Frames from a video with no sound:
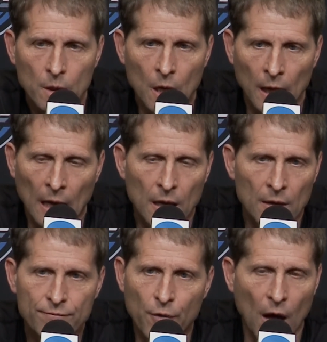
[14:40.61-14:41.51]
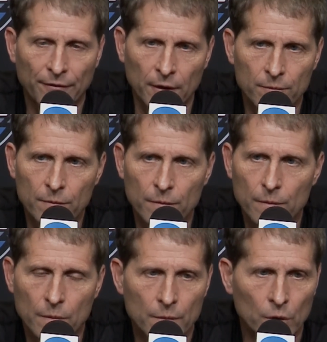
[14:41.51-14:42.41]
and I, I, thought that,
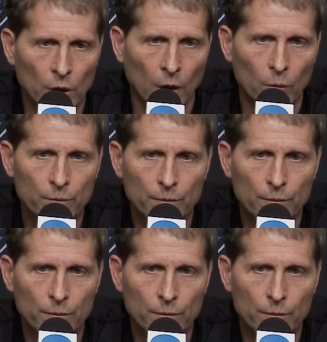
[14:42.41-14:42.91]
you know,